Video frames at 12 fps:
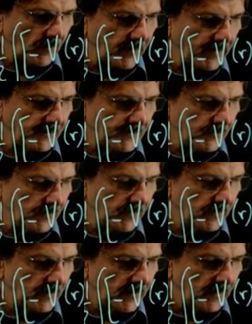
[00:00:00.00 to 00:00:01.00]
momentum,
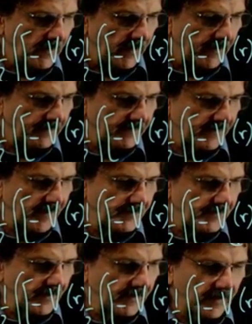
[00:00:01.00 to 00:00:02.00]

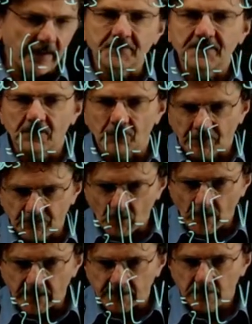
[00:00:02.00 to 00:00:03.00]
except that m0 is
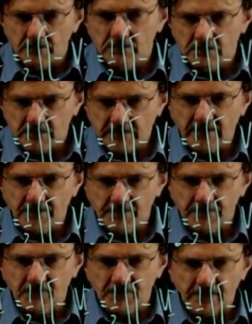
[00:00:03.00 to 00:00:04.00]
1. Okay,
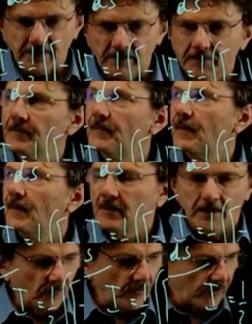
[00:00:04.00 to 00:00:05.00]
if you take
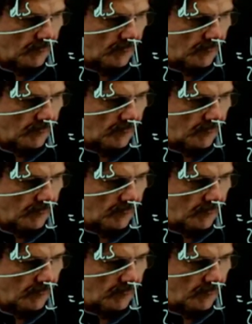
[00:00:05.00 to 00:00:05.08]
our